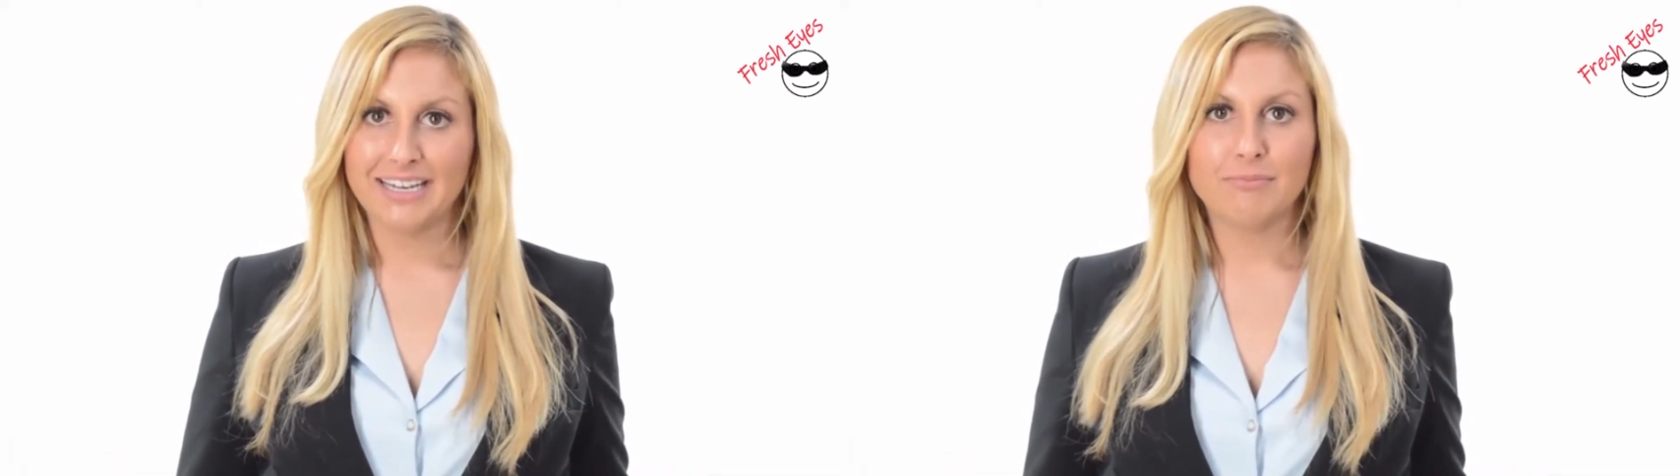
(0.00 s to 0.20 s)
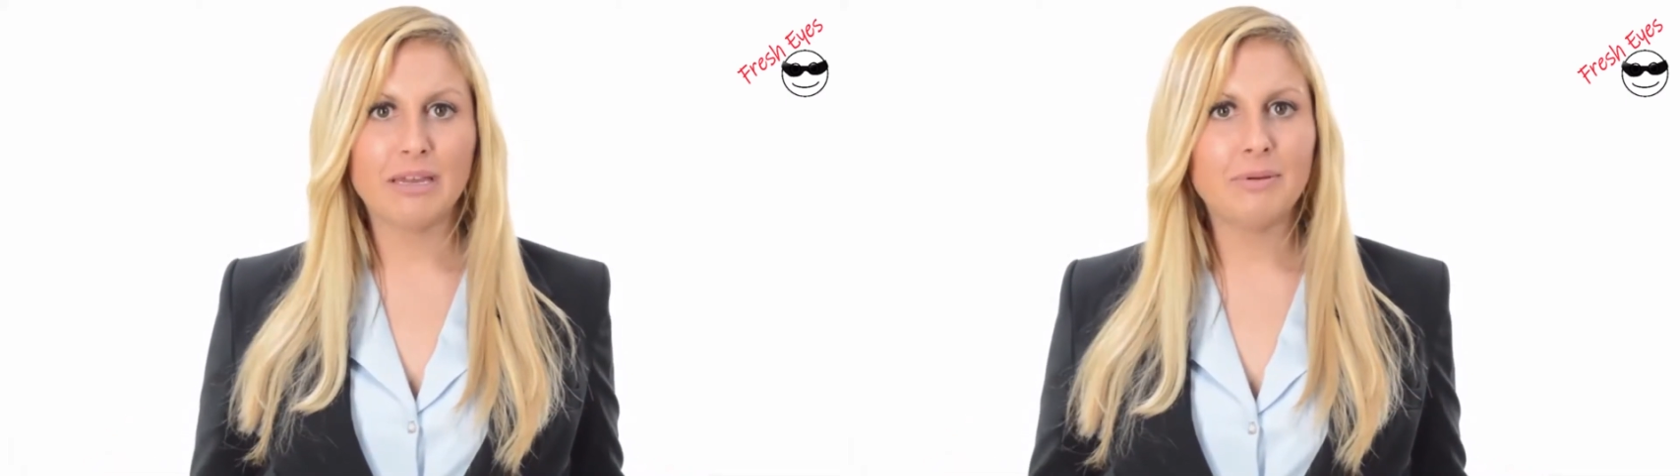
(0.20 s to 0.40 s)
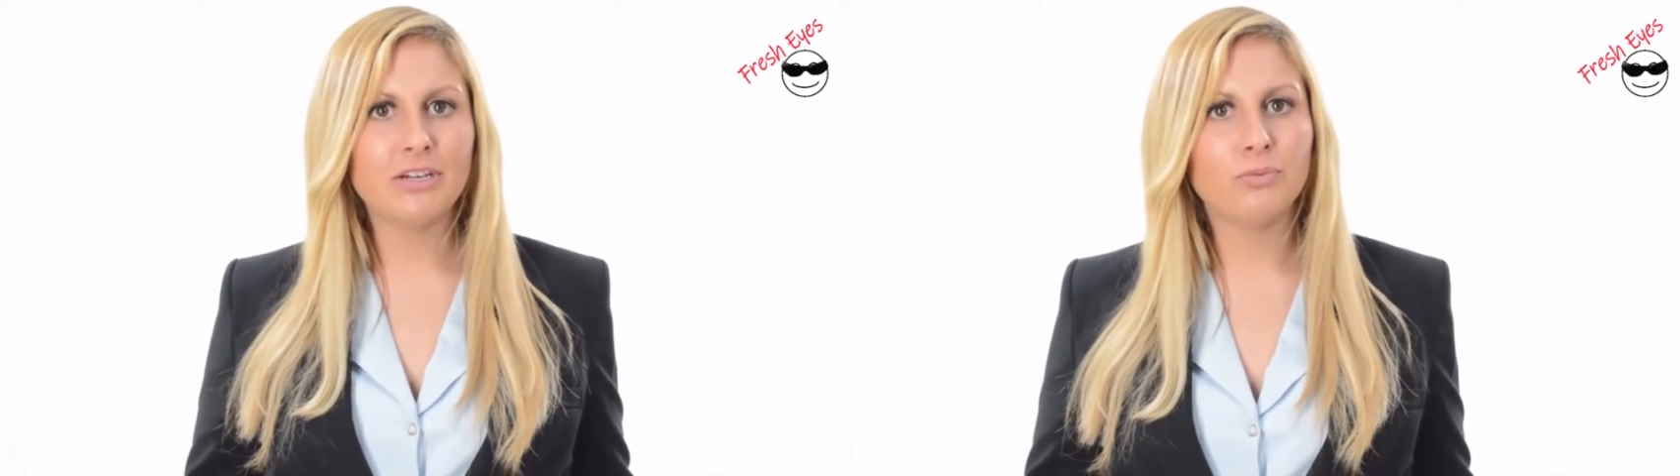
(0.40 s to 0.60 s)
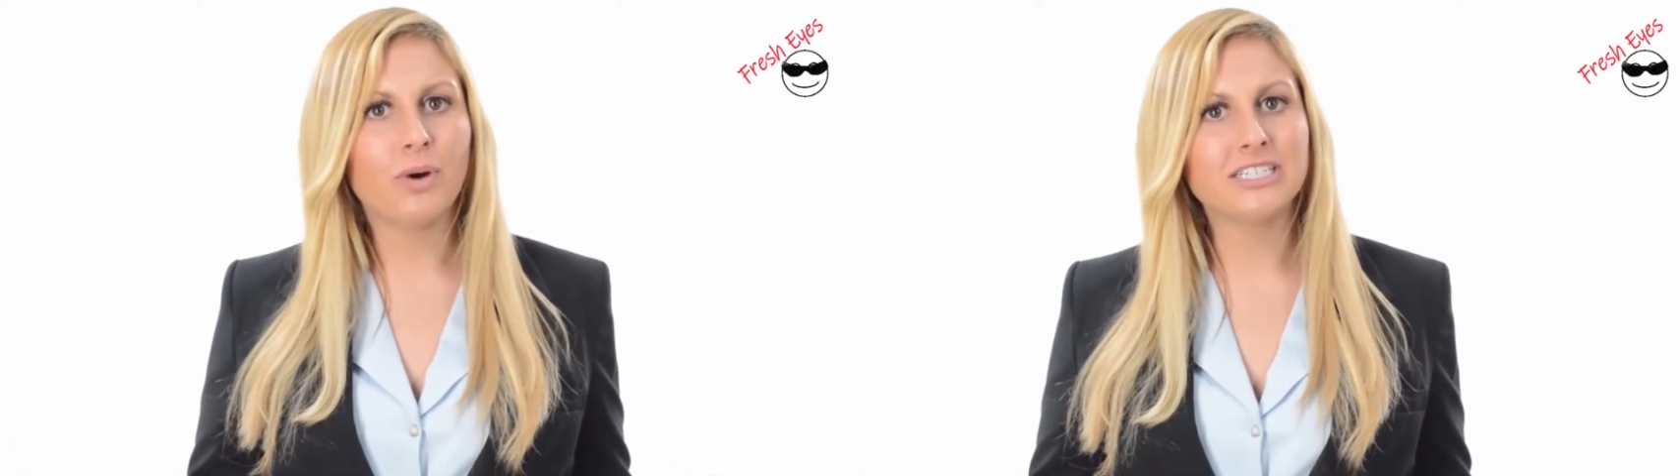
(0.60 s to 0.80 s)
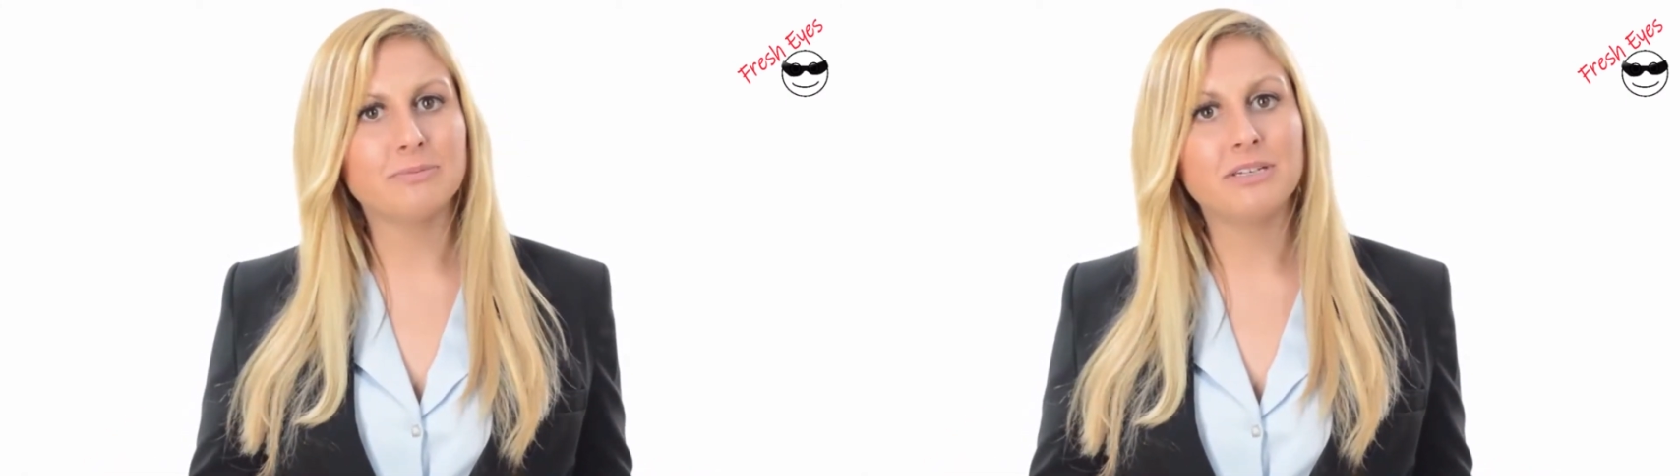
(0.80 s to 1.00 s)
Maybe you'll
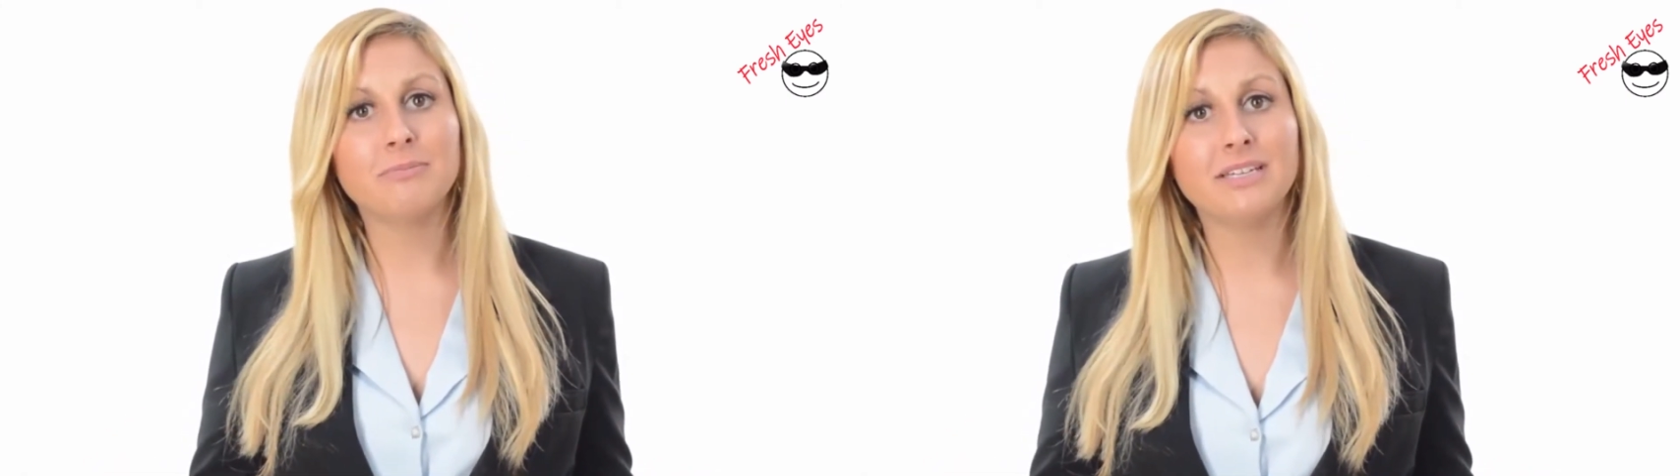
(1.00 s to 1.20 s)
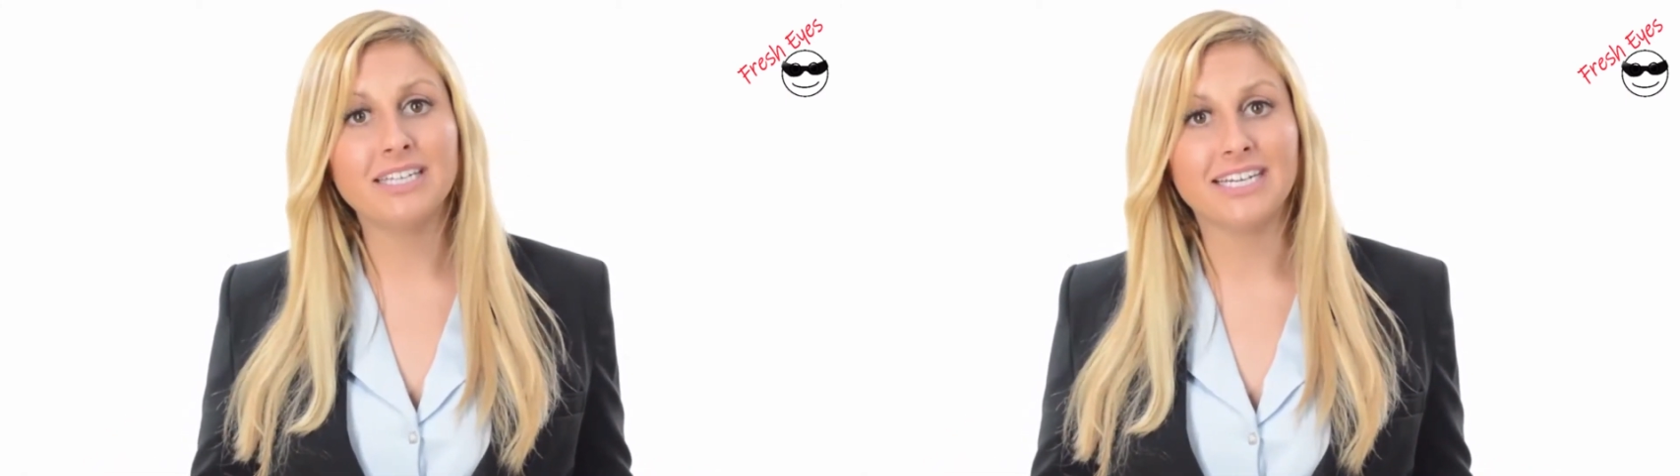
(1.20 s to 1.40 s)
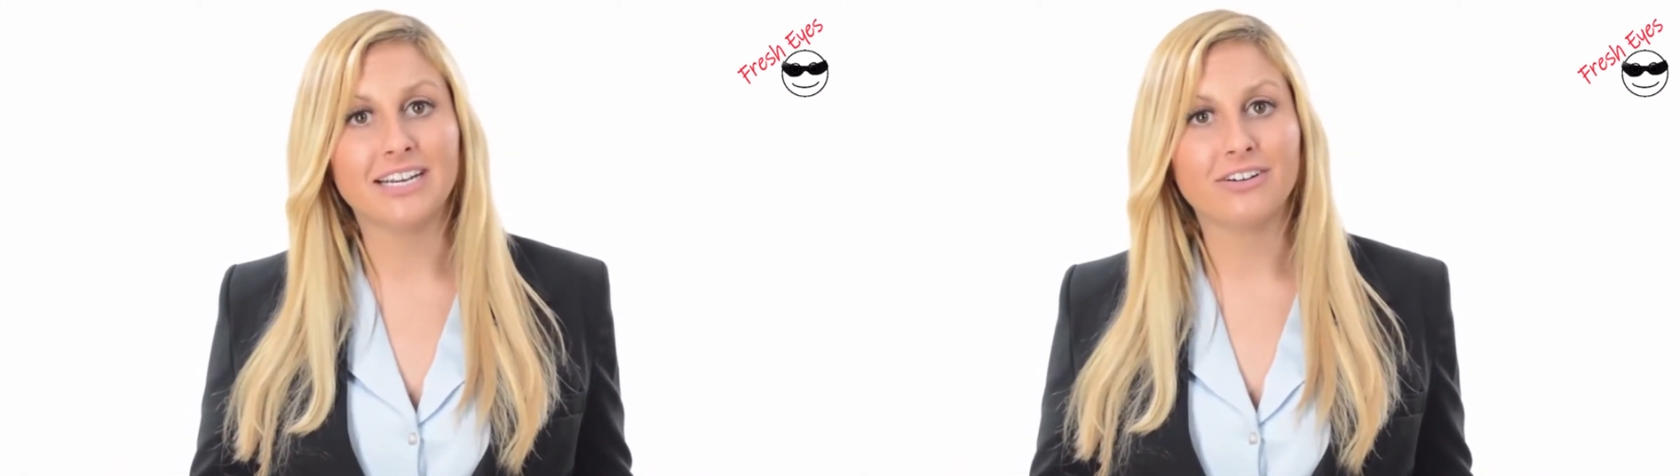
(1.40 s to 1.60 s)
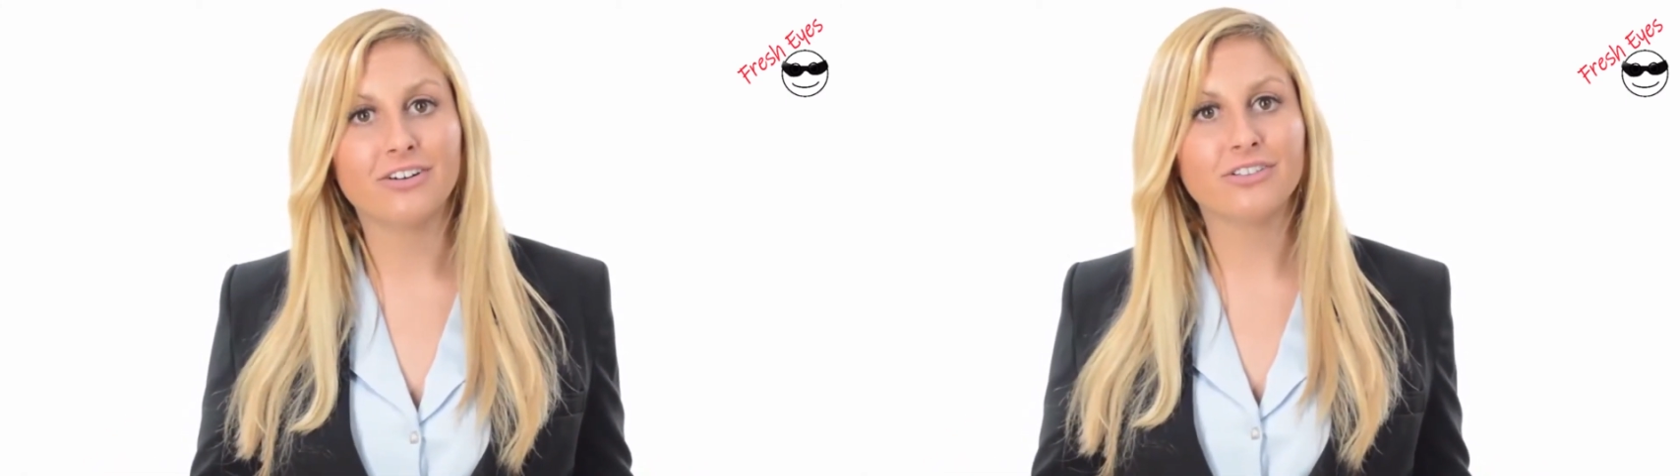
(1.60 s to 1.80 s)
want to be a millionaire